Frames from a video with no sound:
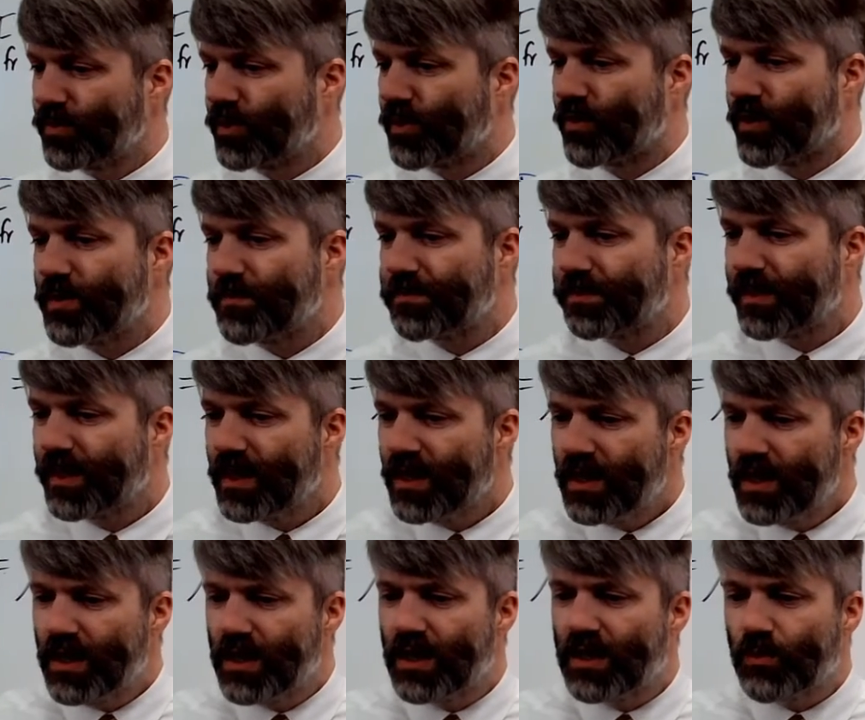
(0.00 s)
All right.
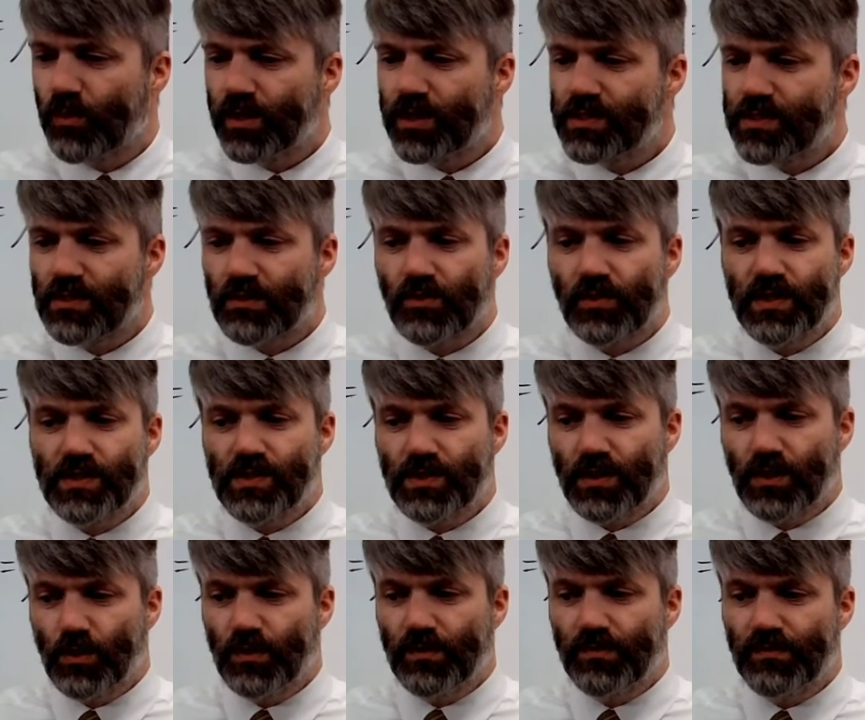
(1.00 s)
What is the crate's
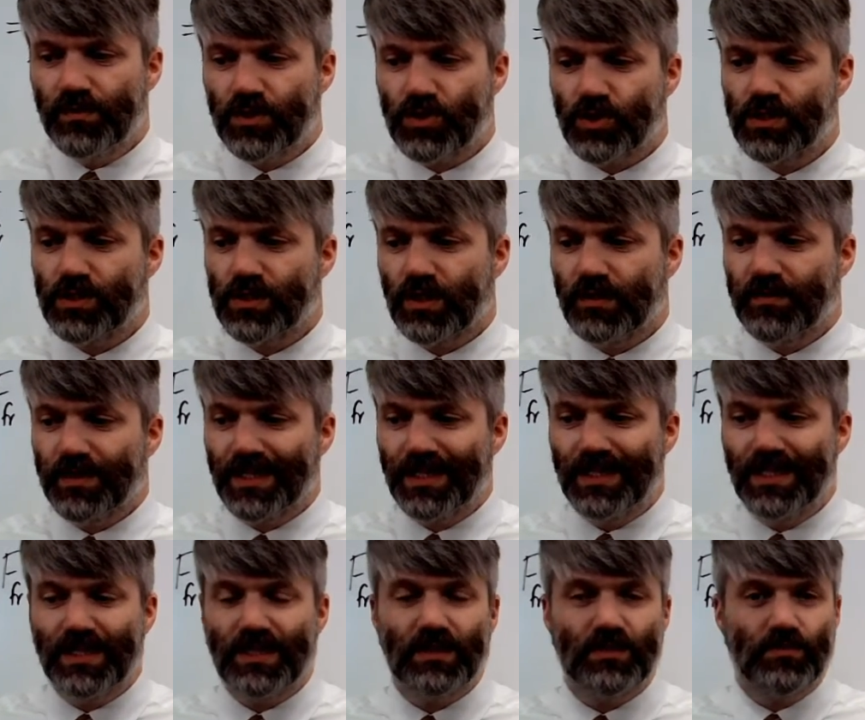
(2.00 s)
coefficient of
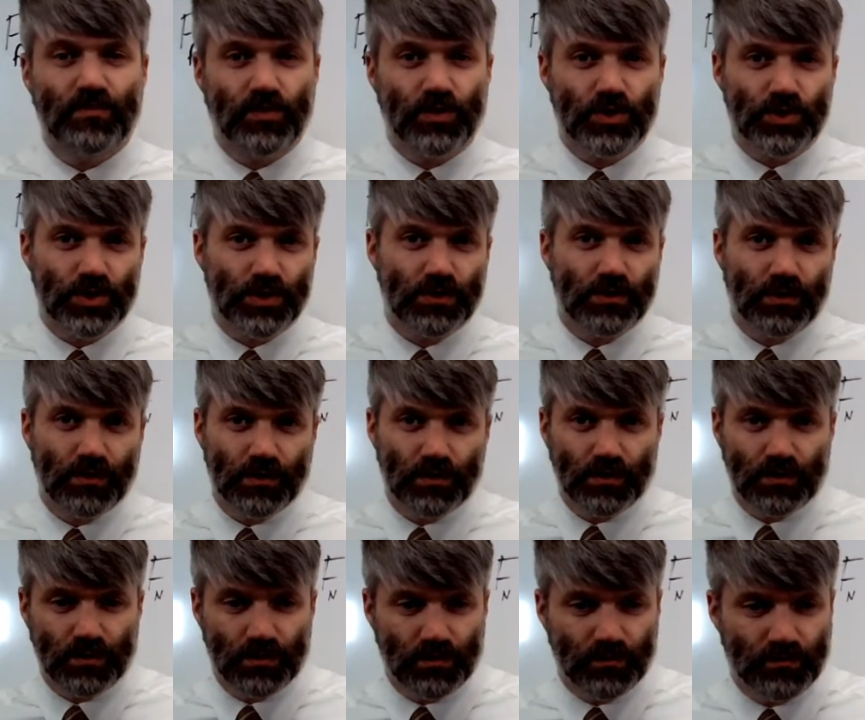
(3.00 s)
kinetic friction
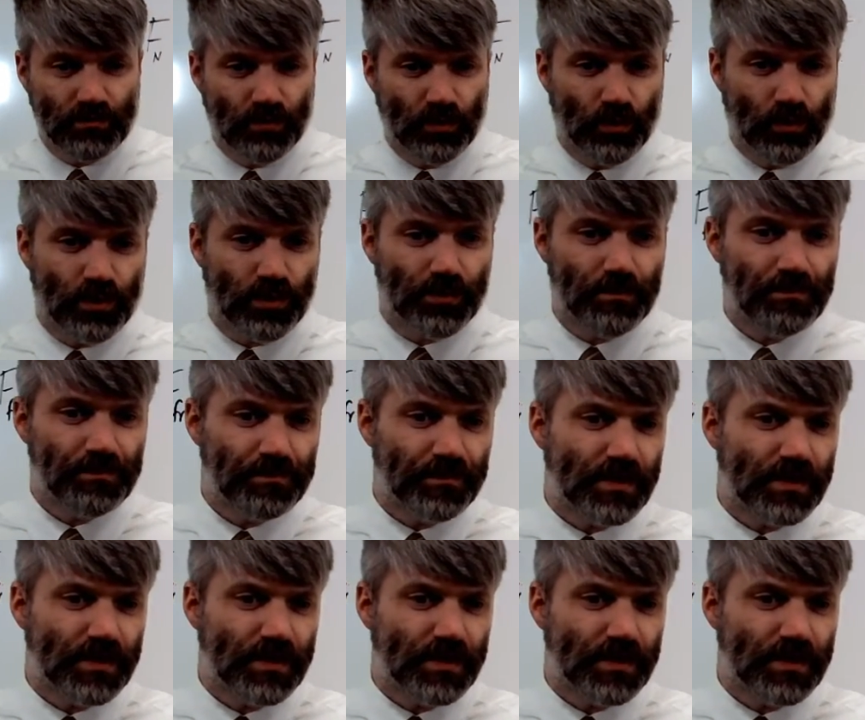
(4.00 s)
along the floor?